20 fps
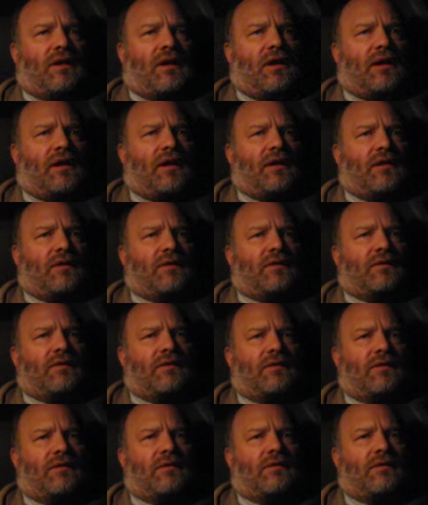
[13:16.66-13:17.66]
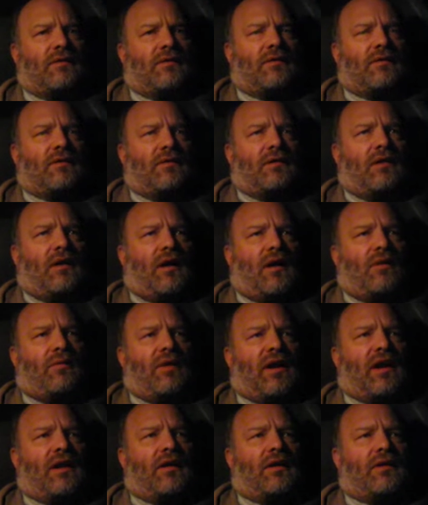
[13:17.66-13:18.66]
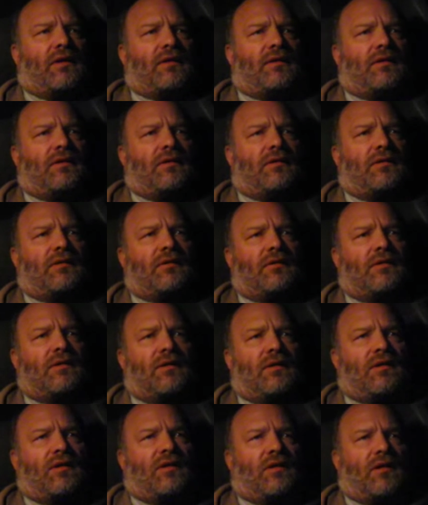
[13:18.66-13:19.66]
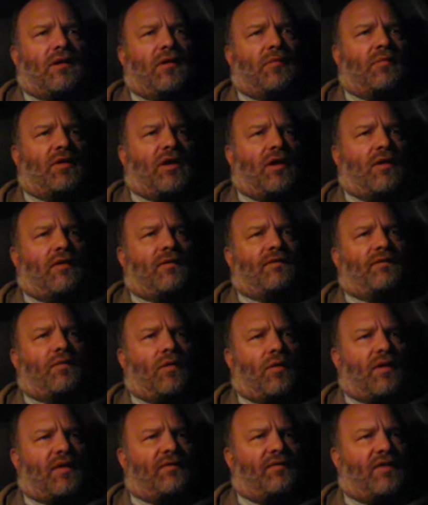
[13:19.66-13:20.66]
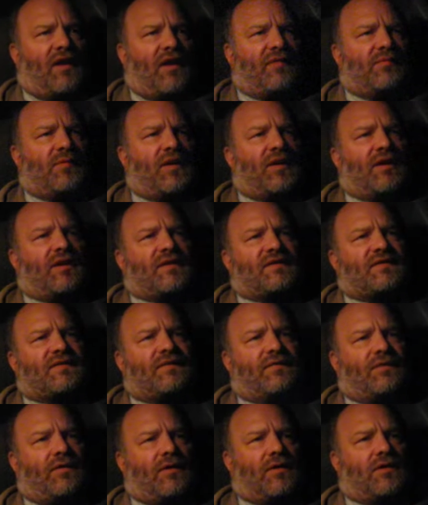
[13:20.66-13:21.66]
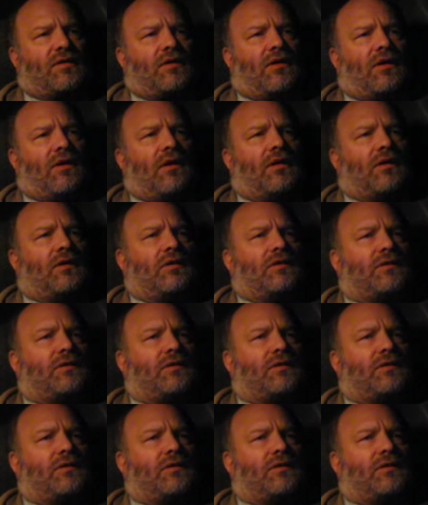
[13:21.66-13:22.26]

And I waited about 45 minutes for a call.